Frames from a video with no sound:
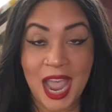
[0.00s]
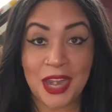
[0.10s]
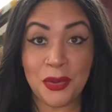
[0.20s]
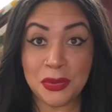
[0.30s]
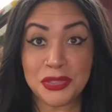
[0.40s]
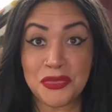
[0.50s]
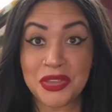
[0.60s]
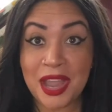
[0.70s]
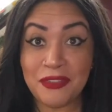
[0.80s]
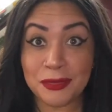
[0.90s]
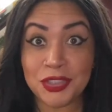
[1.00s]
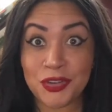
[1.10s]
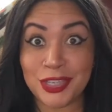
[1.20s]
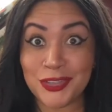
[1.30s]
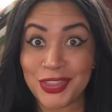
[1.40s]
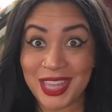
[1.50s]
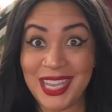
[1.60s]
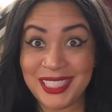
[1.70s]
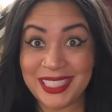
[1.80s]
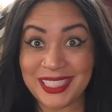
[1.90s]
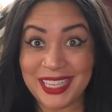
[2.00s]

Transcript: And also the guy from Stranger Things is